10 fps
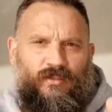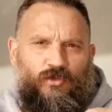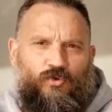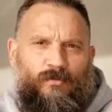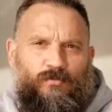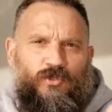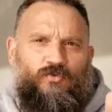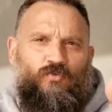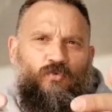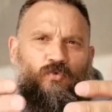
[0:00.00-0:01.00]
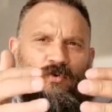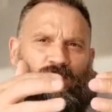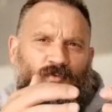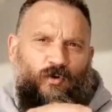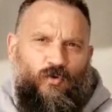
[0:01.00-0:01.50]
The scriptures will
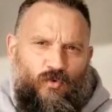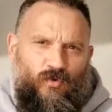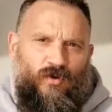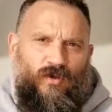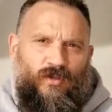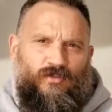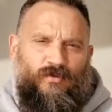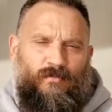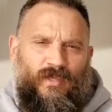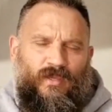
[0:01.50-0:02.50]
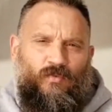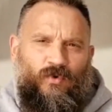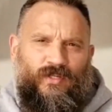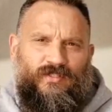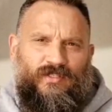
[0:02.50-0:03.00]
reveal to me
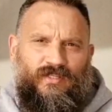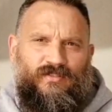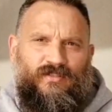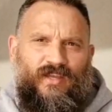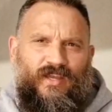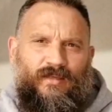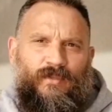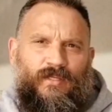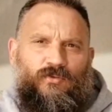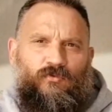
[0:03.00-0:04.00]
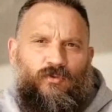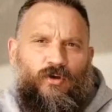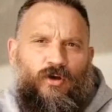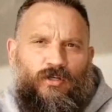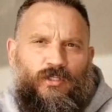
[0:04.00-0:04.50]
what it says, and that's through the
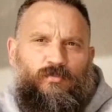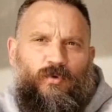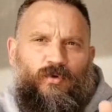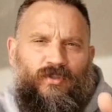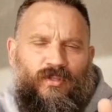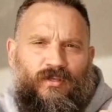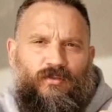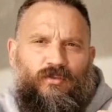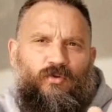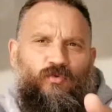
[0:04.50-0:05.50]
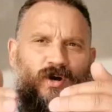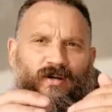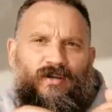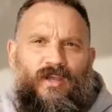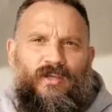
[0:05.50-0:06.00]
Holy Spirit, the Ruach.
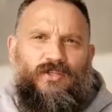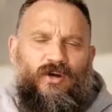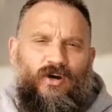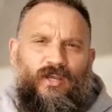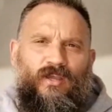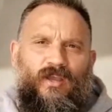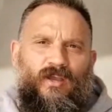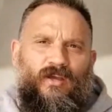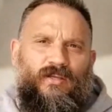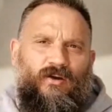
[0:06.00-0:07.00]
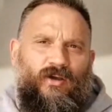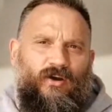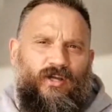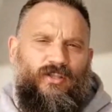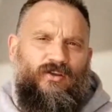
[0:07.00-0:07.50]
So I
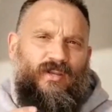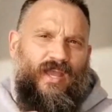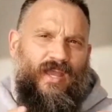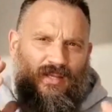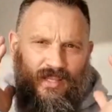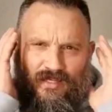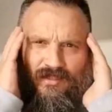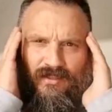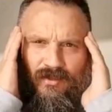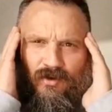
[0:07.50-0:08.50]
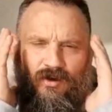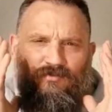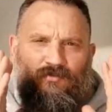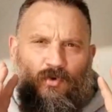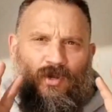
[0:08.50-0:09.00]
don't add anything
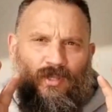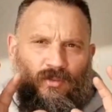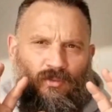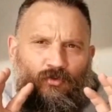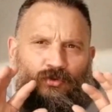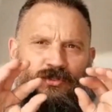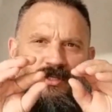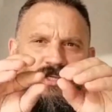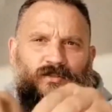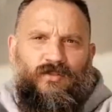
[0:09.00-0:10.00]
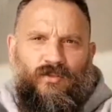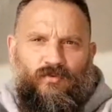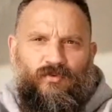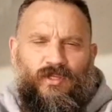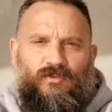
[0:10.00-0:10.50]
of my thoughts into
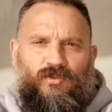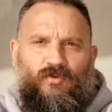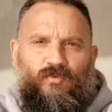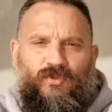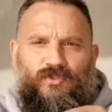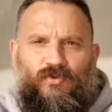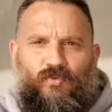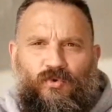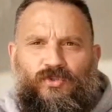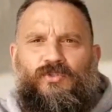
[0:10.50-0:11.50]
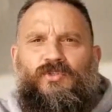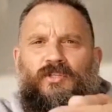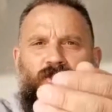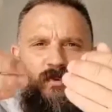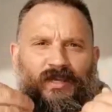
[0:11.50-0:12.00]
the words. The words
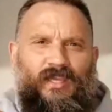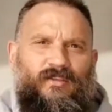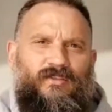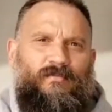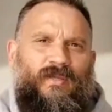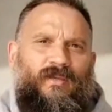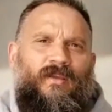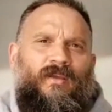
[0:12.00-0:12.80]
speak out to me.